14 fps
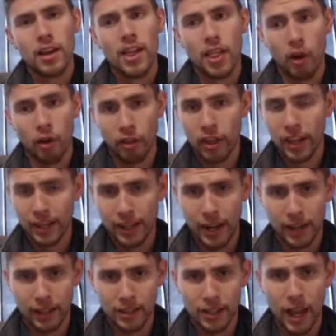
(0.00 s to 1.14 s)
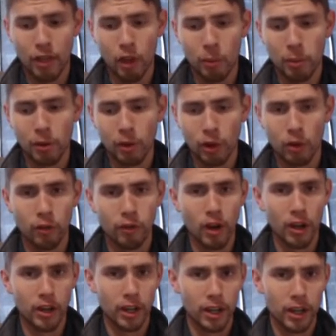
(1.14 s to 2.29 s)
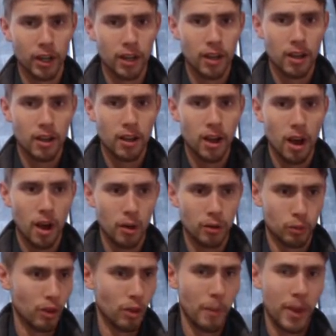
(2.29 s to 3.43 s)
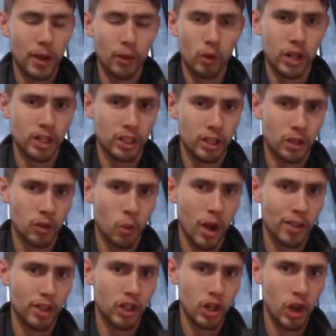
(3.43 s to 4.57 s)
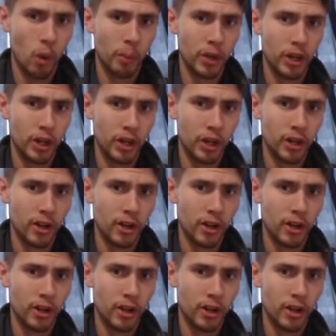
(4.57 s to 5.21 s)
Their think tanks and their political funding was one of the main reasons why the GOP